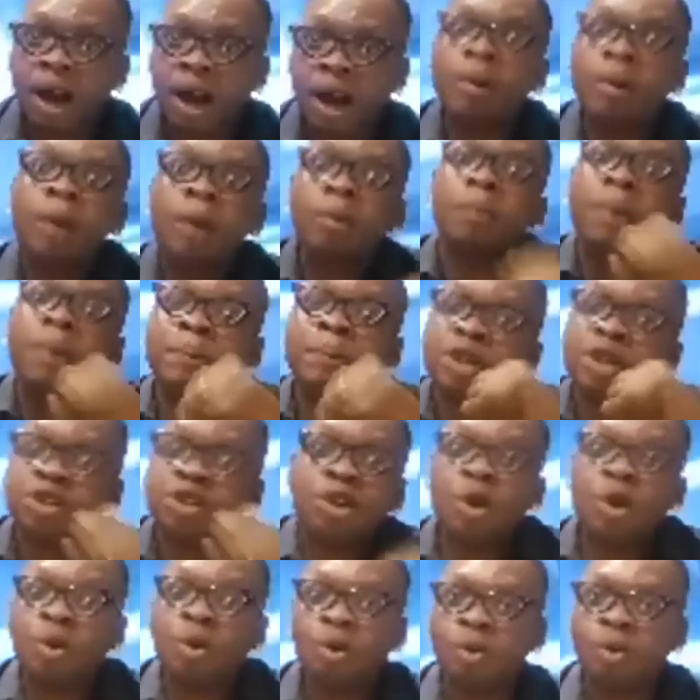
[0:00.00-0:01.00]
bi
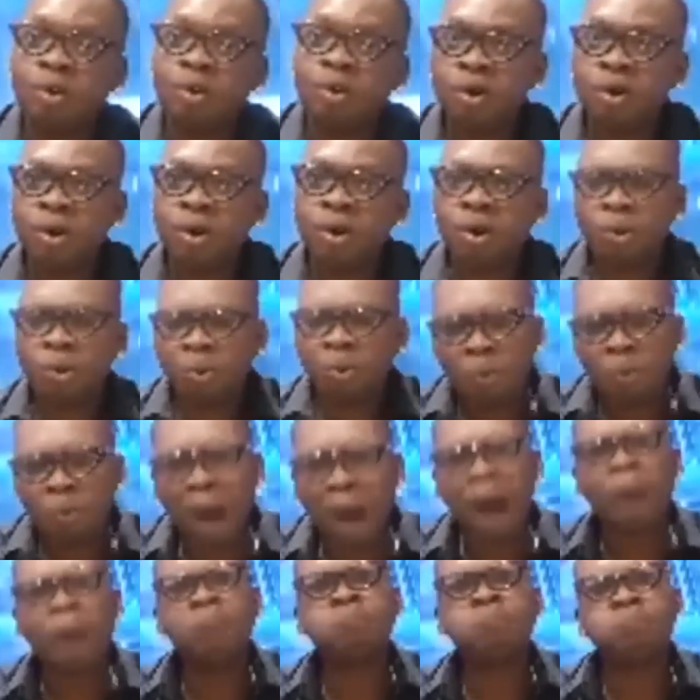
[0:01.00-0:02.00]
video. Wa
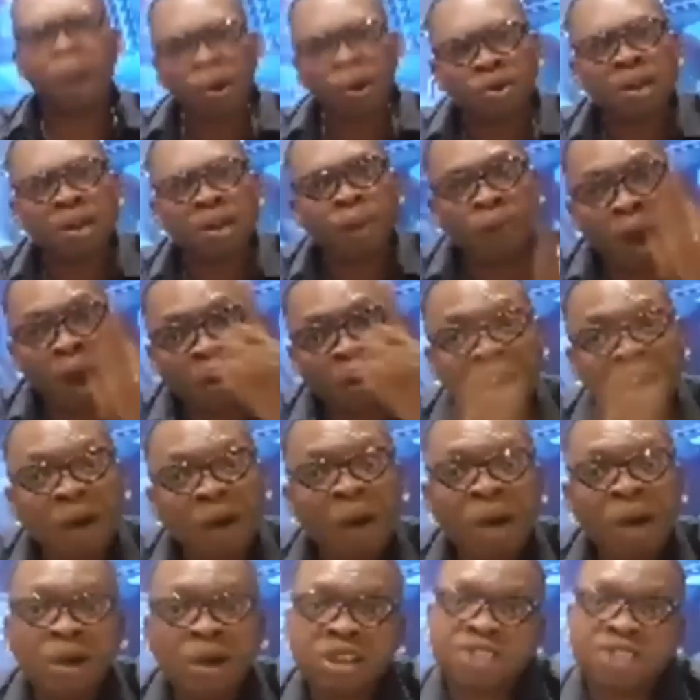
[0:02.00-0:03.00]
bawo de wako na
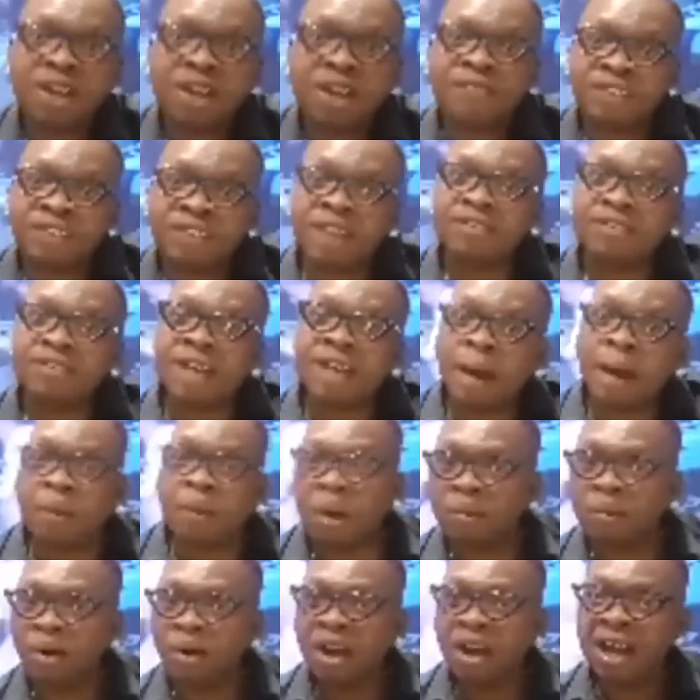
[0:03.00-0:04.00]
wako chicha fi David
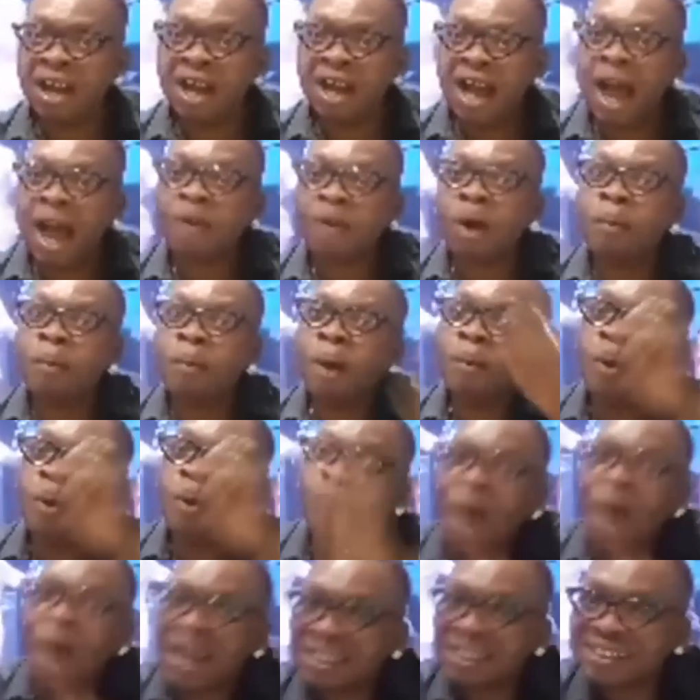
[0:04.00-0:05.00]
amu. Akwa mo mo
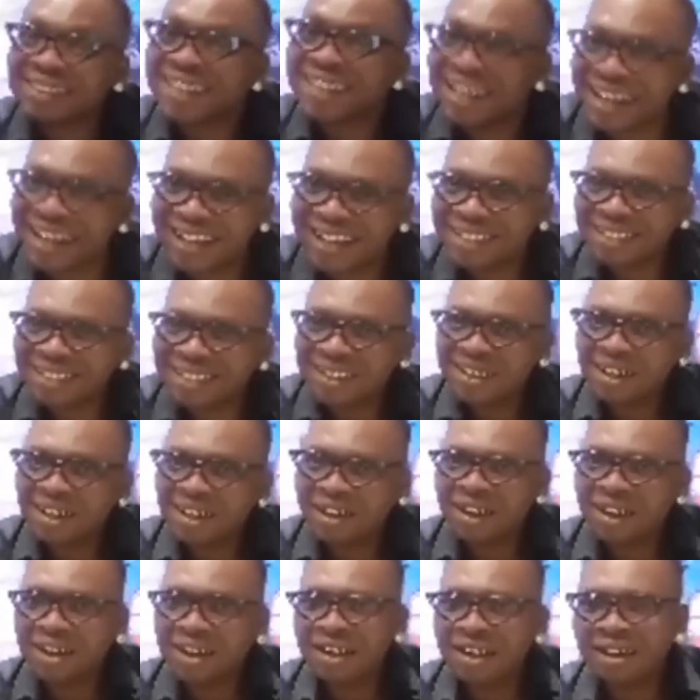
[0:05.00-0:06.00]
coin said den.
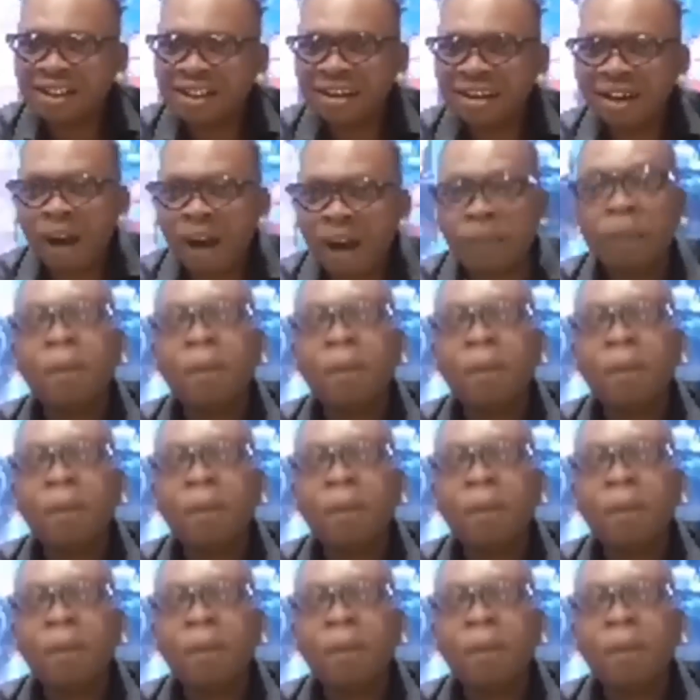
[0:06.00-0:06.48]
Amu be bo